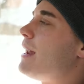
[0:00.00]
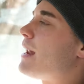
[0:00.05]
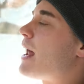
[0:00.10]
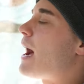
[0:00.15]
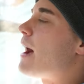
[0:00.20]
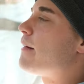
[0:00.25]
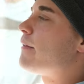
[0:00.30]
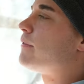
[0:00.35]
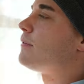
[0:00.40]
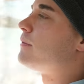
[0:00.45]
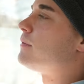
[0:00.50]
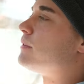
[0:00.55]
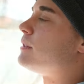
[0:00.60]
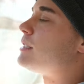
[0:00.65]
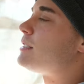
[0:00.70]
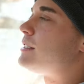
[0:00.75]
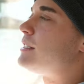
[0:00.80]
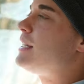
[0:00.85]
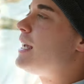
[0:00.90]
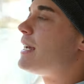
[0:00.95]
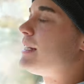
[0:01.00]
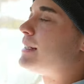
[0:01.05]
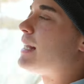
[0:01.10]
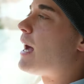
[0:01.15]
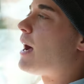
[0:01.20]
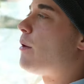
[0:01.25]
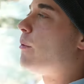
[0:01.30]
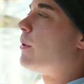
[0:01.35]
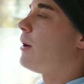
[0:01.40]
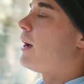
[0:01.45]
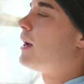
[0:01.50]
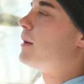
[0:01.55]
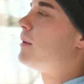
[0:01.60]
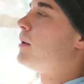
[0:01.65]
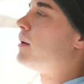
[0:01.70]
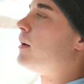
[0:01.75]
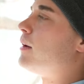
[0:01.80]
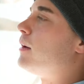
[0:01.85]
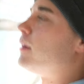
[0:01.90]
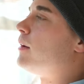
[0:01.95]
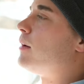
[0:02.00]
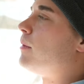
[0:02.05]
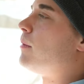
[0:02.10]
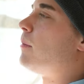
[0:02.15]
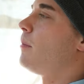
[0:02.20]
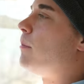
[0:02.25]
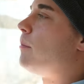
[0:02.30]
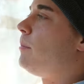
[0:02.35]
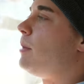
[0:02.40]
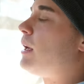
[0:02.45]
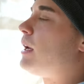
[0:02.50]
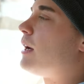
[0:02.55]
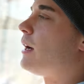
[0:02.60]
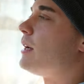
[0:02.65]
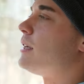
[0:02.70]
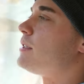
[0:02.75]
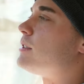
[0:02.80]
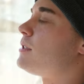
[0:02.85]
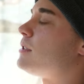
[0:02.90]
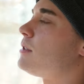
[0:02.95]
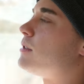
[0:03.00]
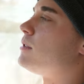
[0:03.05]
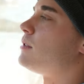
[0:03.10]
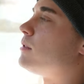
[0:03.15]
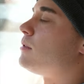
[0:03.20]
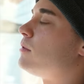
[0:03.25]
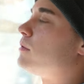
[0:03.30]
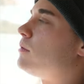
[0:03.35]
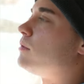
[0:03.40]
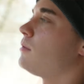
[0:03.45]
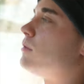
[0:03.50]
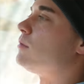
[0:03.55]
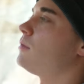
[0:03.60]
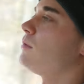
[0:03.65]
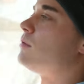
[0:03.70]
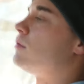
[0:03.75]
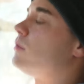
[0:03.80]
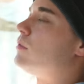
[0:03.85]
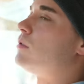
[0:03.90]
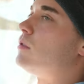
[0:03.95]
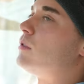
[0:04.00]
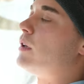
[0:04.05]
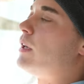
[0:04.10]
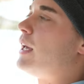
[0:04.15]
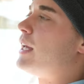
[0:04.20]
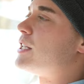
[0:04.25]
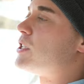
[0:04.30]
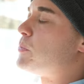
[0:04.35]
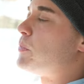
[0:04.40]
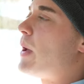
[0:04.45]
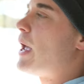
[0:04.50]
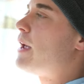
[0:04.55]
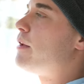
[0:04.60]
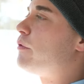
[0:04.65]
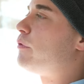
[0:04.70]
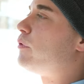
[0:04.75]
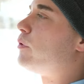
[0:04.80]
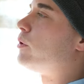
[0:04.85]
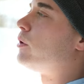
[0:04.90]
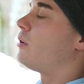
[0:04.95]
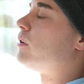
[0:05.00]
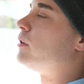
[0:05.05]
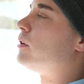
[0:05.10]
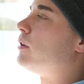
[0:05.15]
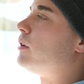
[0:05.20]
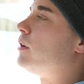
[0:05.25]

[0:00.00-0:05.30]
not see it that way because it's painful.